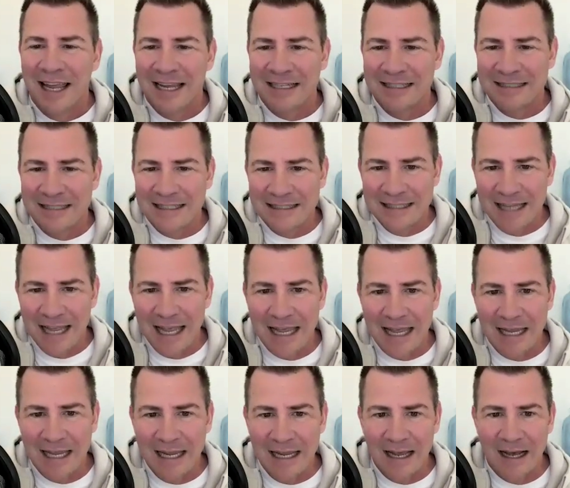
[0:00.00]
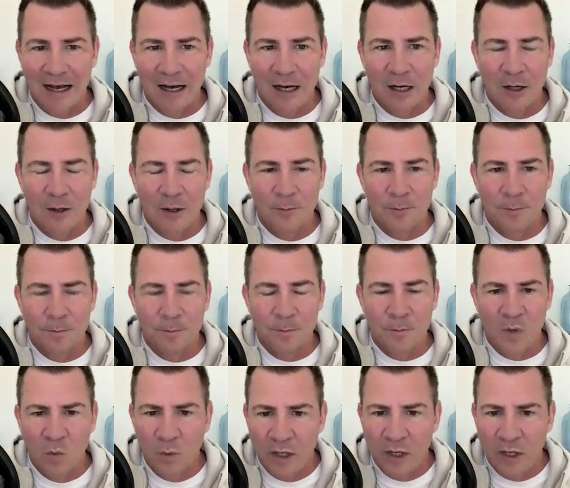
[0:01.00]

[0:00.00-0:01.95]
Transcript: And today um,